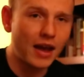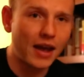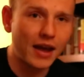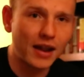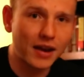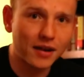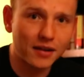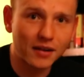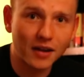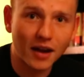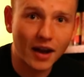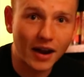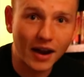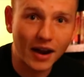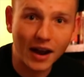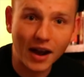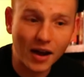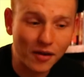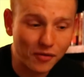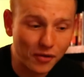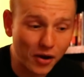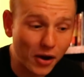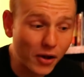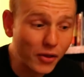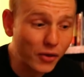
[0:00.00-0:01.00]
And I
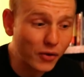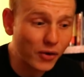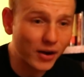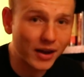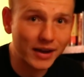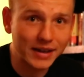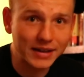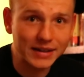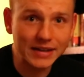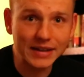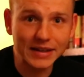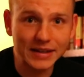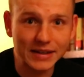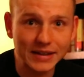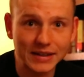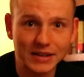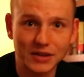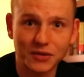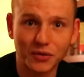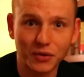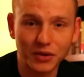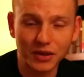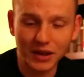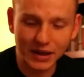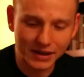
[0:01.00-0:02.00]
have other
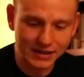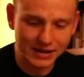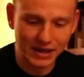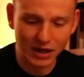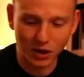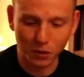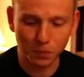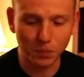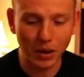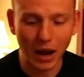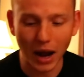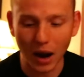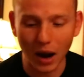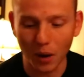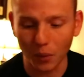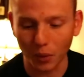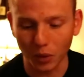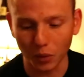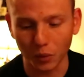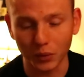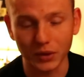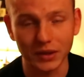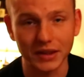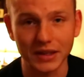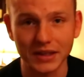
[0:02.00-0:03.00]
ideas for things I could
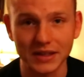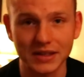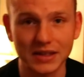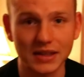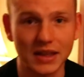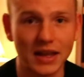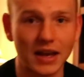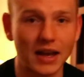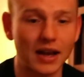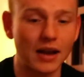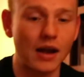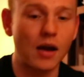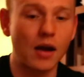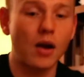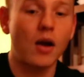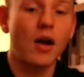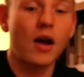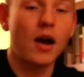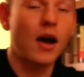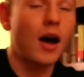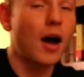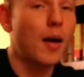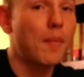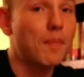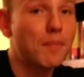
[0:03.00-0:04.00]
power with this thing,
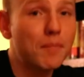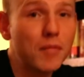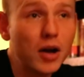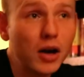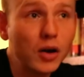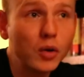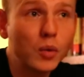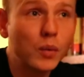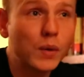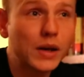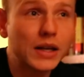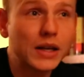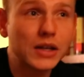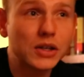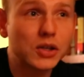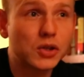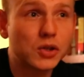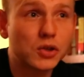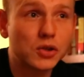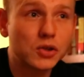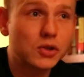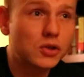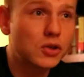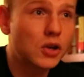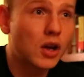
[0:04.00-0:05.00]
among
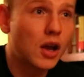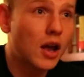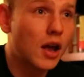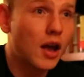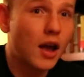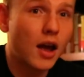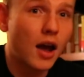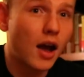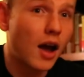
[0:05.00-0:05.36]
which